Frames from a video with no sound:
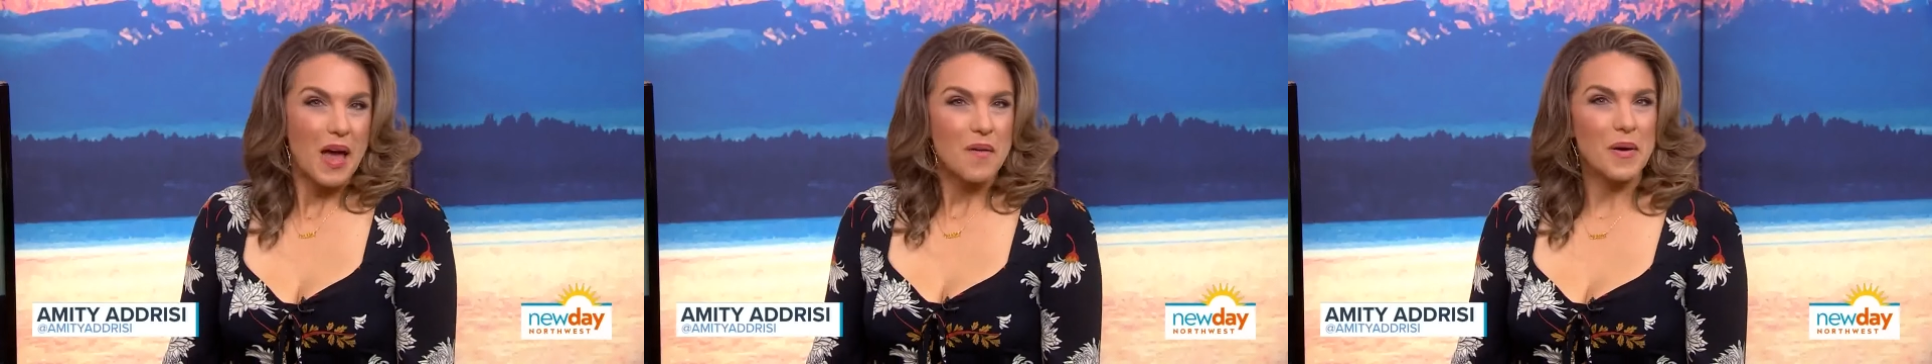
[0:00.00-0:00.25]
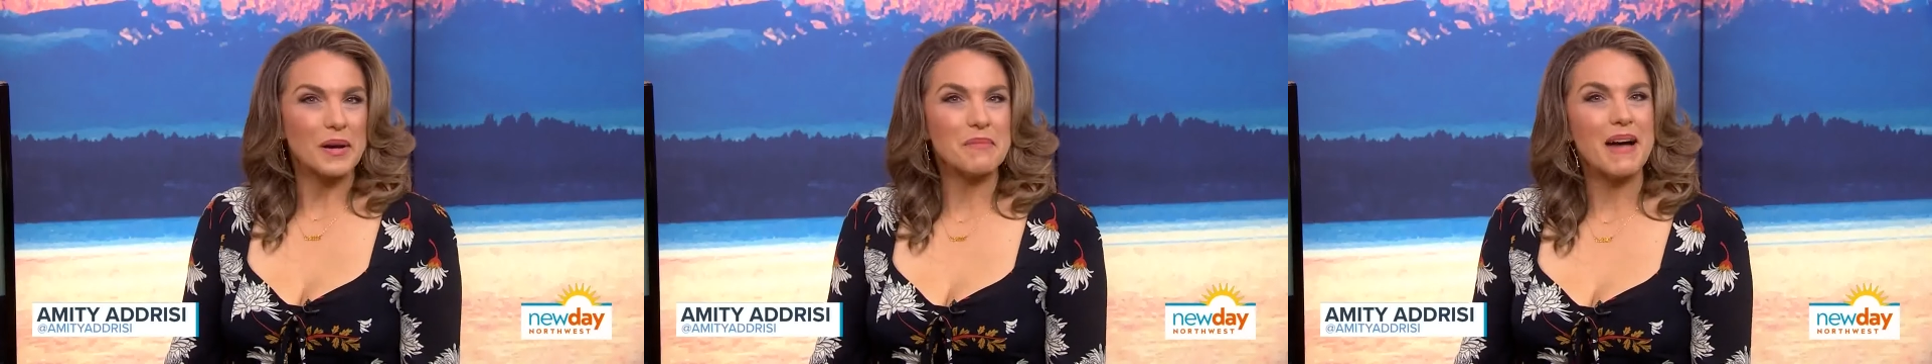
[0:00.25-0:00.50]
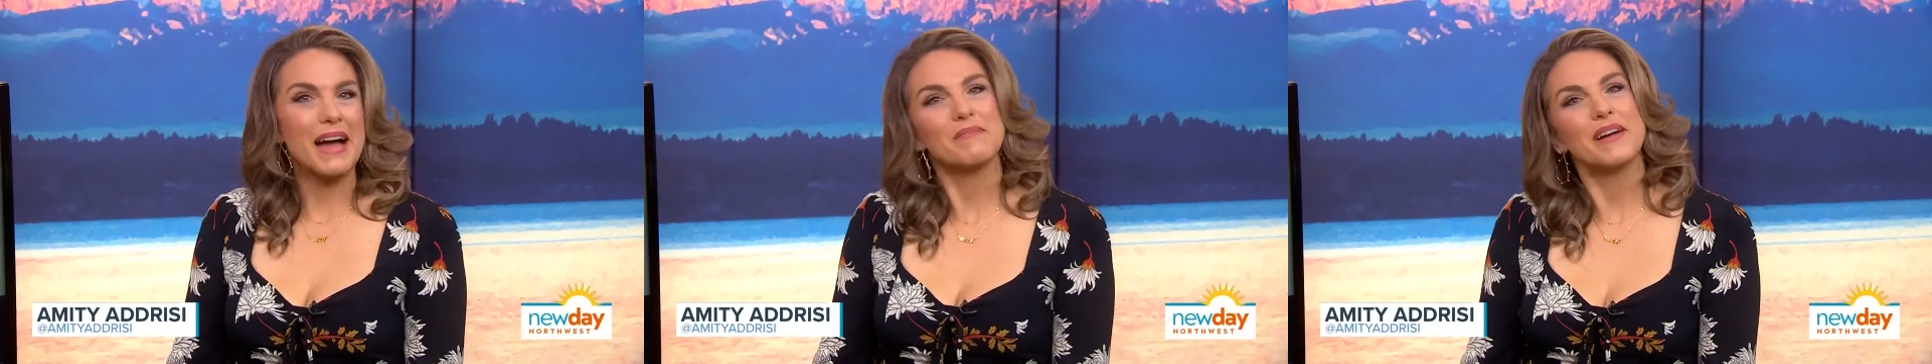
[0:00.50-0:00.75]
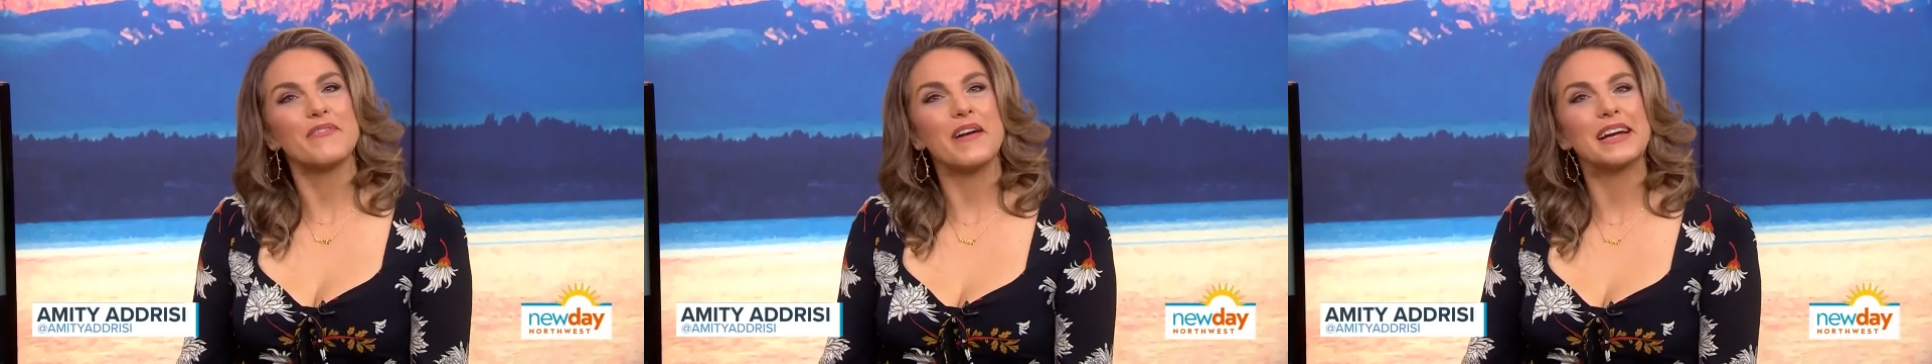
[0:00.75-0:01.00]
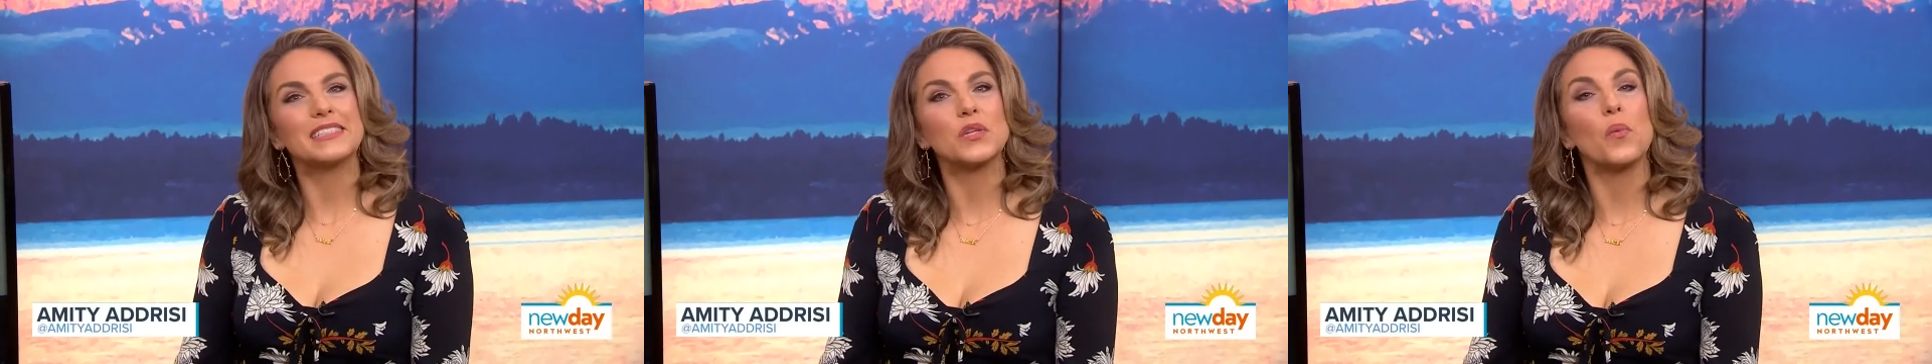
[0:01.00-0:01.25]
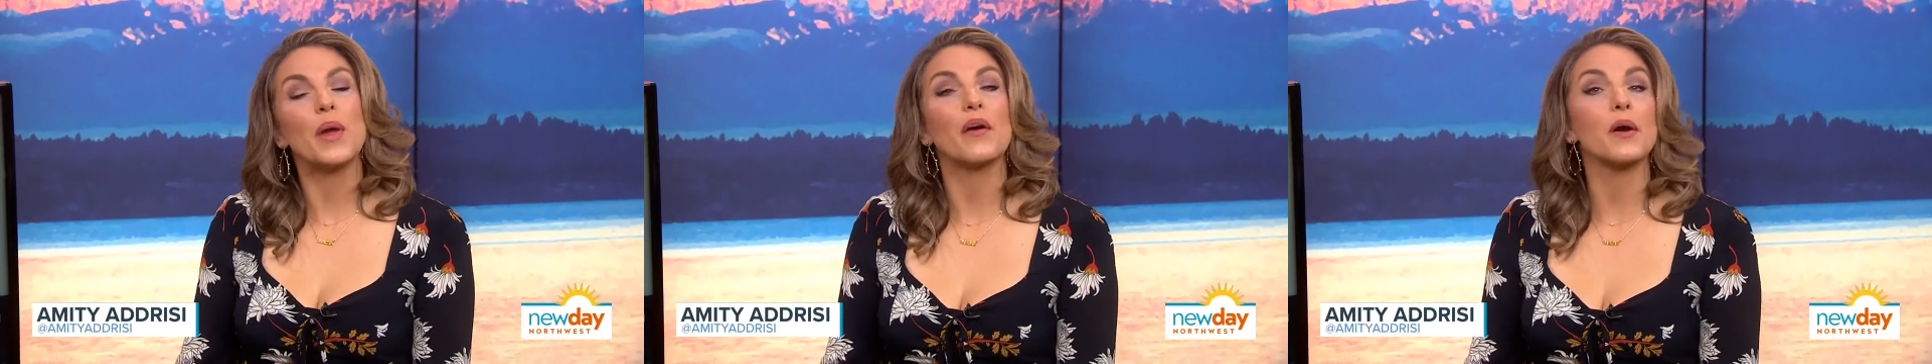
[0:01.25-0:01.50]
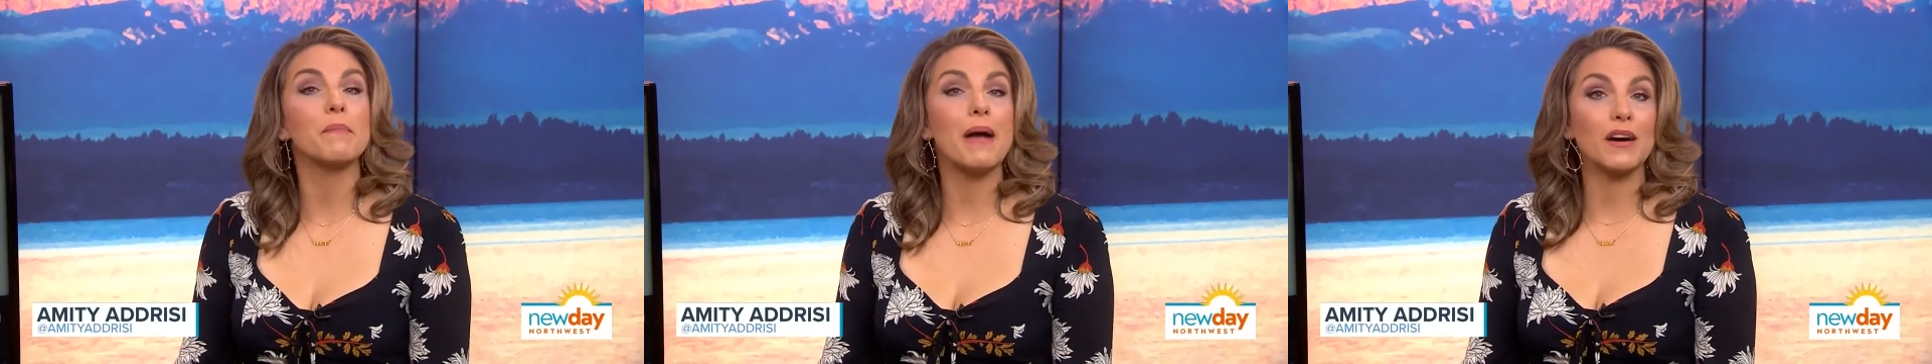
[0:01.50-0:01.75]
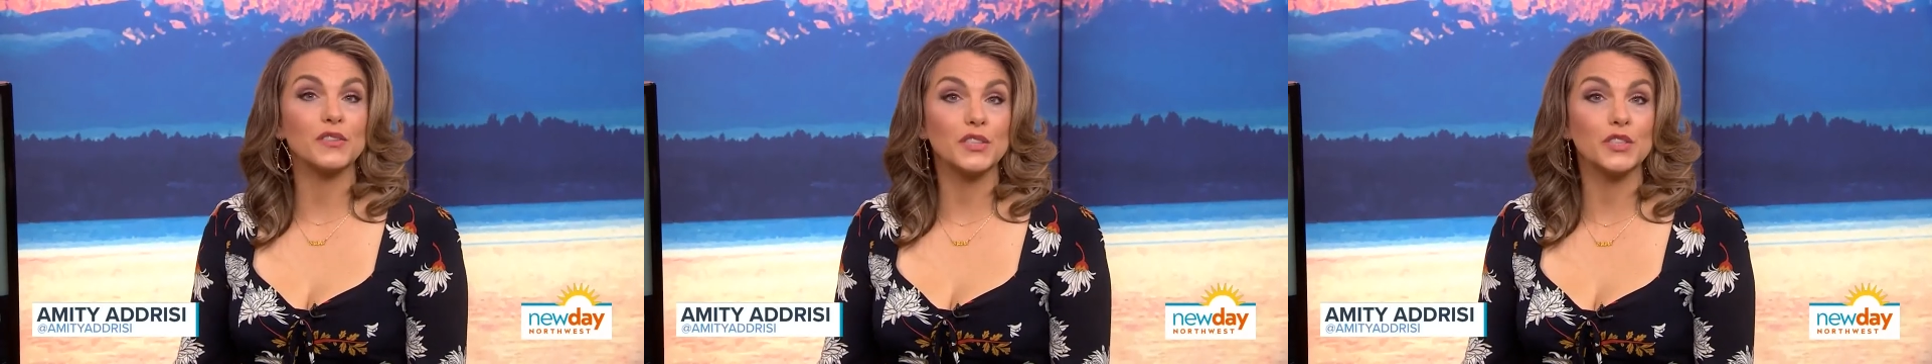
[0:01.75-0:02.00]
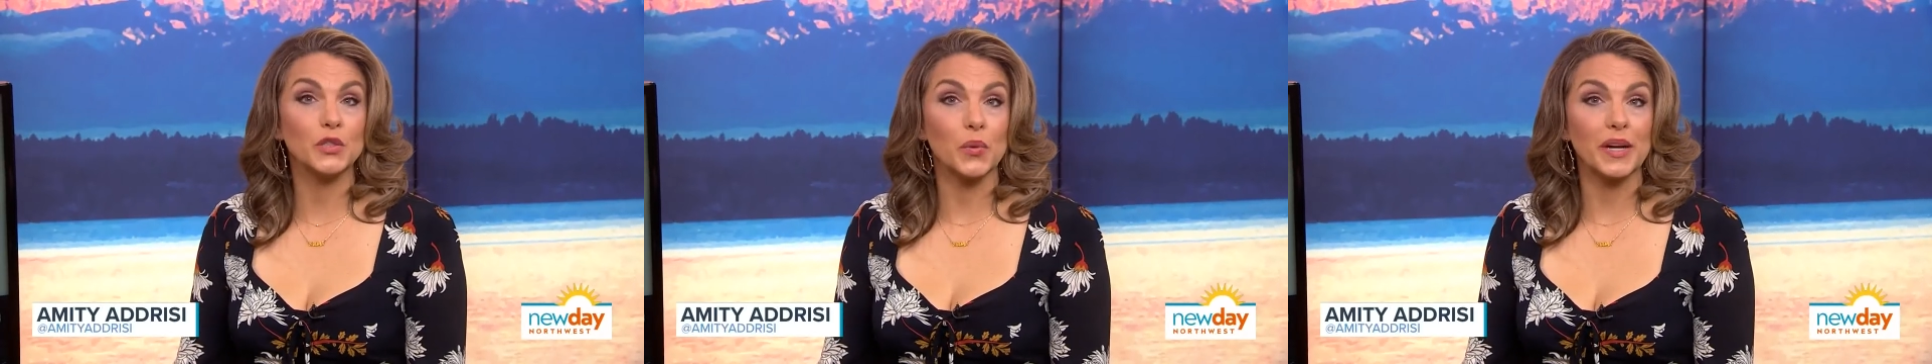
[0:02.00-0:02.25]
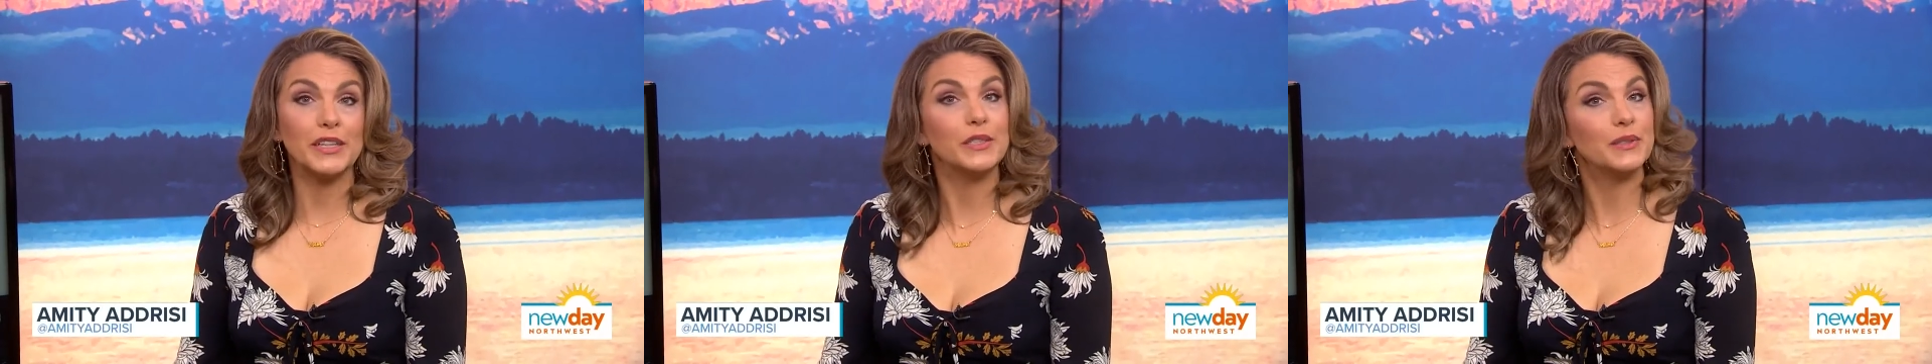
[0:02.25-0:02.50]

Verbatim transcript: Welcome back, my friends. We are about to join